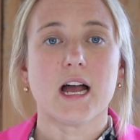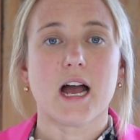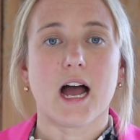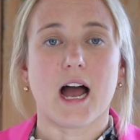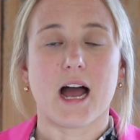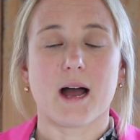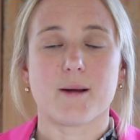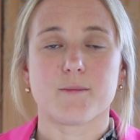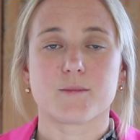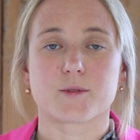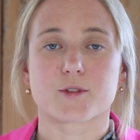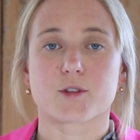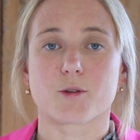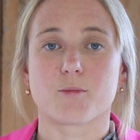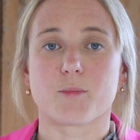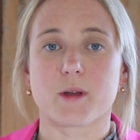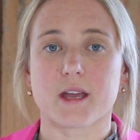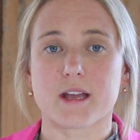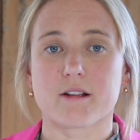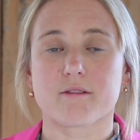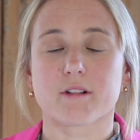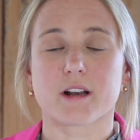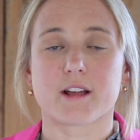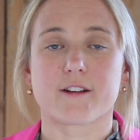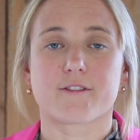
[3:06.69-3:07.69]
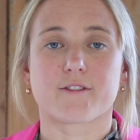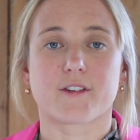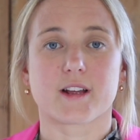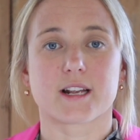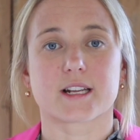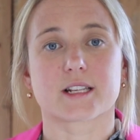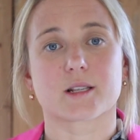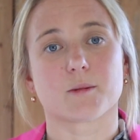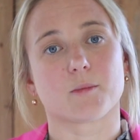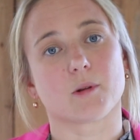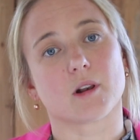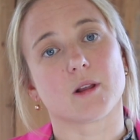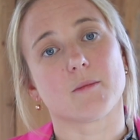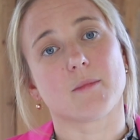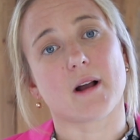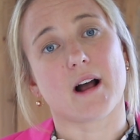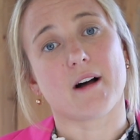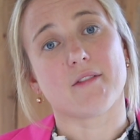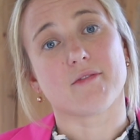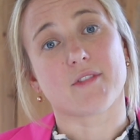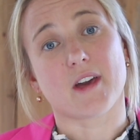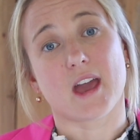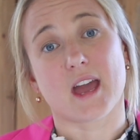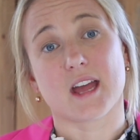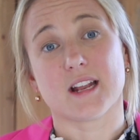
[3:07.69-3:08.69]
Um, so, being really flexible
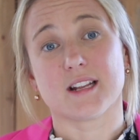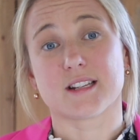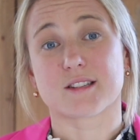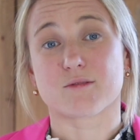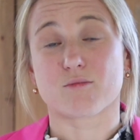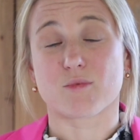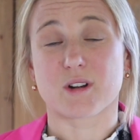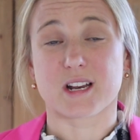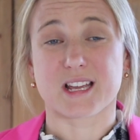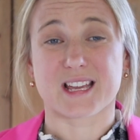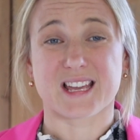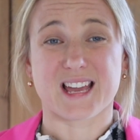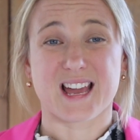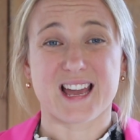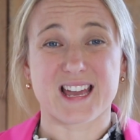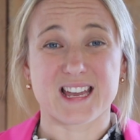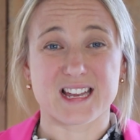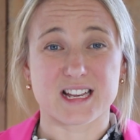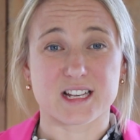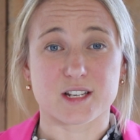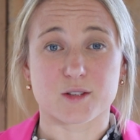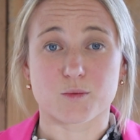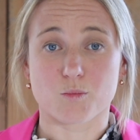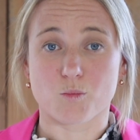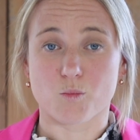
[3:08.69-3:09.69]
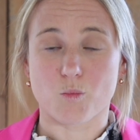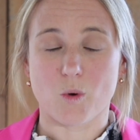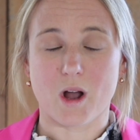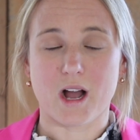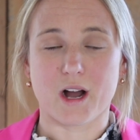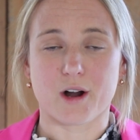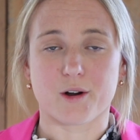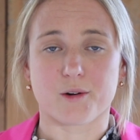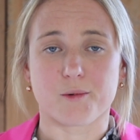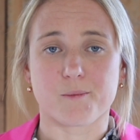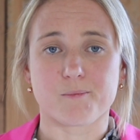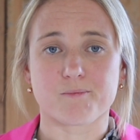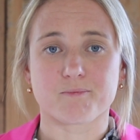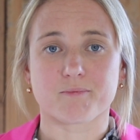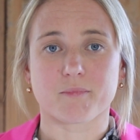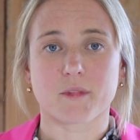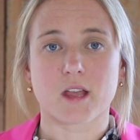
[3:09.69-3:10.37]
about that is really key as well.